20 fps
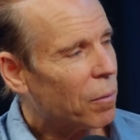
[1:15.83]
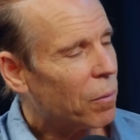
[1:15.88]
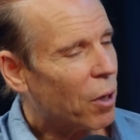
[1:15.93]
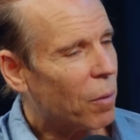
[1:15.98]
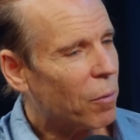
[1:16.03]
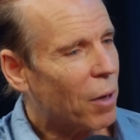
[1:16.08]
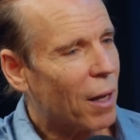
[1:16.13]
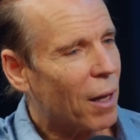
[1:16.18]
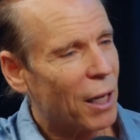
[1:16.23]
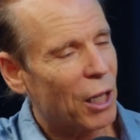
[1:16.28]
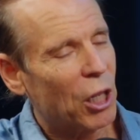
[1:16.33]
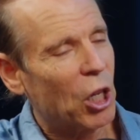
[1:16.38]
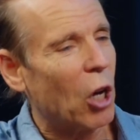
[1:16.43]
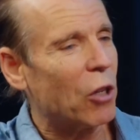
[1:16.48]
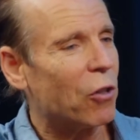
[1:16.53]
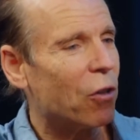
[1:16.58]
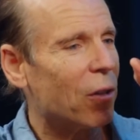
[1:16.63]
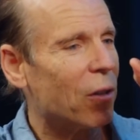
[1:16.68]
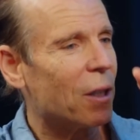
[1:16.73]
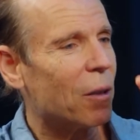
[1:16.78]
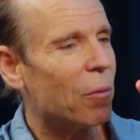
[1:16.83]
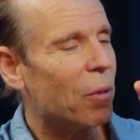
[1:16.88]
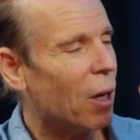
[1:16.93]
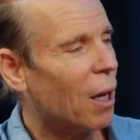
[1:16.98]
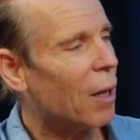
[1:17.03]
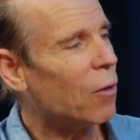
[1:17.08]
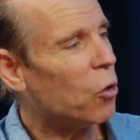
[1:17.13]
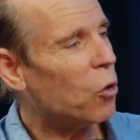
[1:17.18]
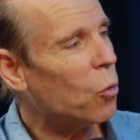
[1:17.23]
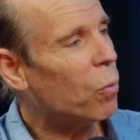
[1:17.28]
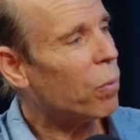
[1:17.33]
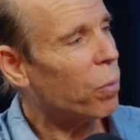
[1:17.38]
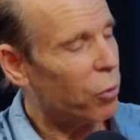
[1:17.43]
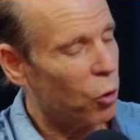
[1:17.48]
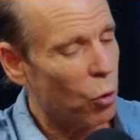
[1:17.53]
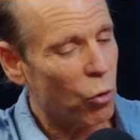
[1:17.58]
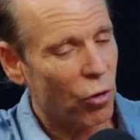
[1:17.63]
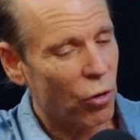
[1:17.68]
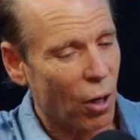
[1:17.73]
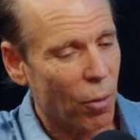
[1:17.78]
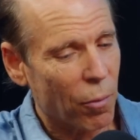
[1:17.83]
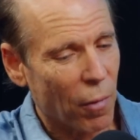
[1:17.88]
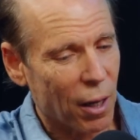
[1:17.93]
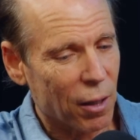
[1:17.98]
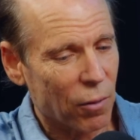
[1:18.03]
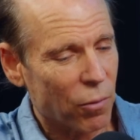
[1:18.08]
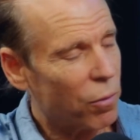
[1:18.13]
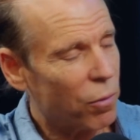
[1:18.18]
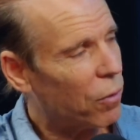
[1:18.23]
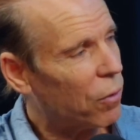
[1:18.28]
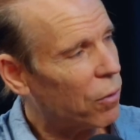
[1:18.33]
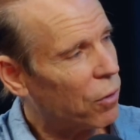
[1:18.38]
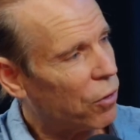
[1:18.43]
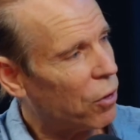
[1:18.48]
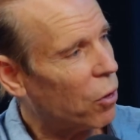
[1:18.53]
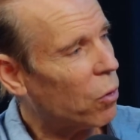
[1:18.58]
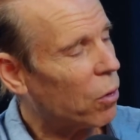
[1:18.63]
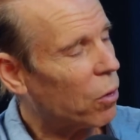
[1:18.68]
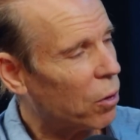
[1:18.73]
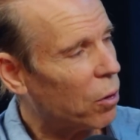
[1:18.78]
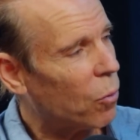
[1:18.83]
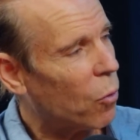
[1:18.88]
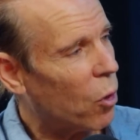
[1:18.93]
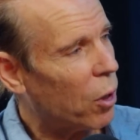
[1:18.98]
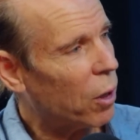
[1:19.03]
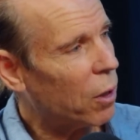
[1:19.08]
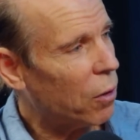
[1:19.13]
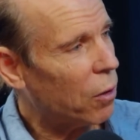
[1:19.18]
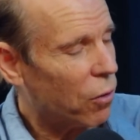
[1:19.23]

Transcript: But I'm not like guzzling, but I do use it on my cereal in the morning.